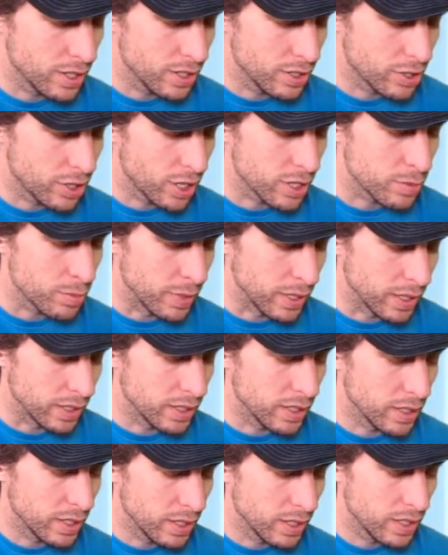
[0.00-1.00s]
Trust me,
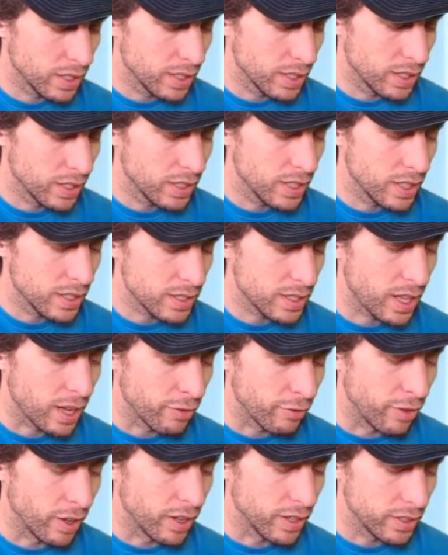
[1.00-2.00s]
it's a lot
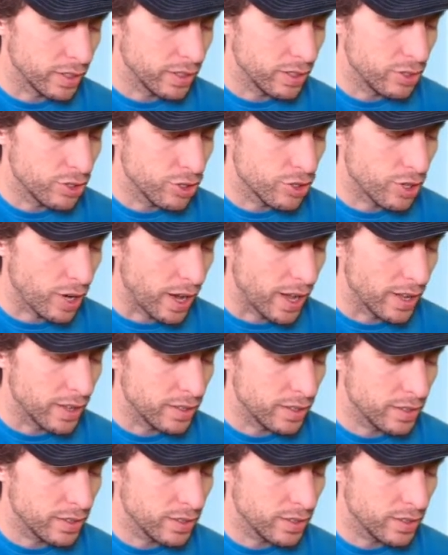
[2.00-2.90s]
of fun. You should try it.